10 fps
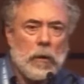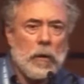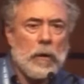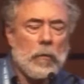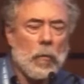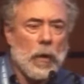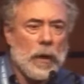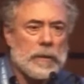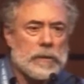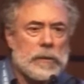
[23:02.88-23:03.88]
on
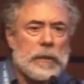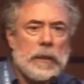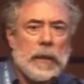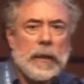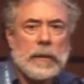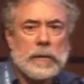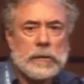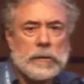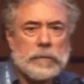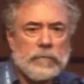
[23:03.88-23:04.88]
what I see
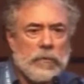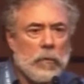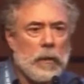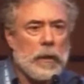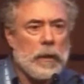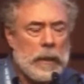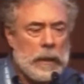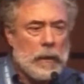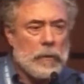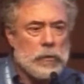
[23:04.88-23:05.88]
as some very
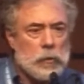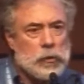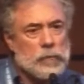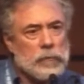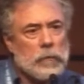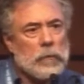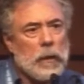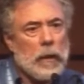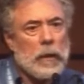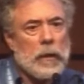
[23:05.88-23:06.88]

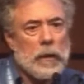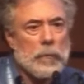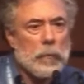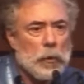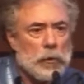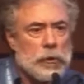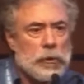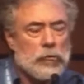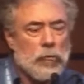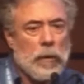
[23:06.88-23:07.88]
useful
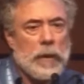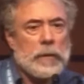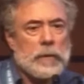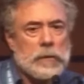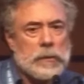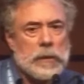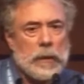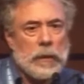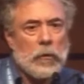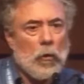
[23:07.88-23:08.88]
emerging
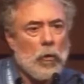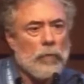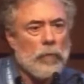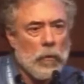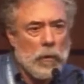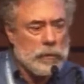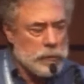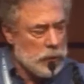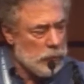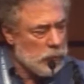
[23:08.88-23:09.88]
trends in
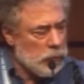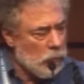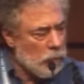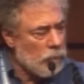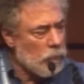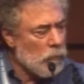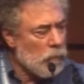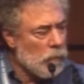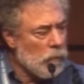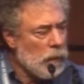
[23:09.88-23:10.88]
overarching and
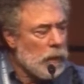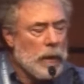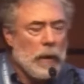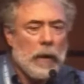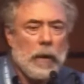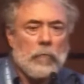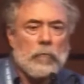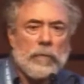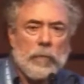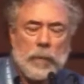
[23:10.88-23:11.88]
overall
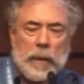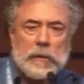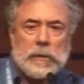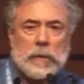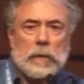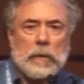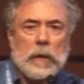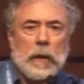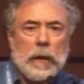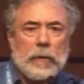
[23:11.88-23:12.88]
river basin
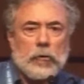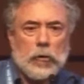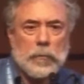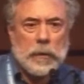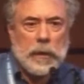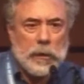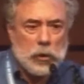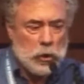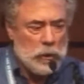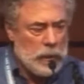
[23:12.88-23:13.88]

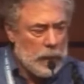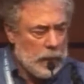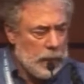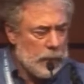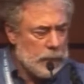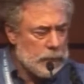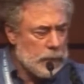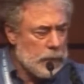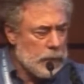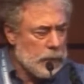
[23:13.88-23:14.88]
interpretation
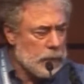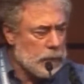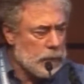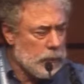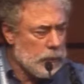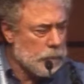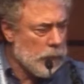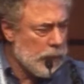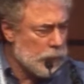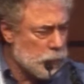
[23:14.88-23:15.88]
and
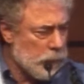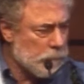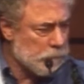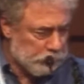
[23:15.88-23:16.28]
management.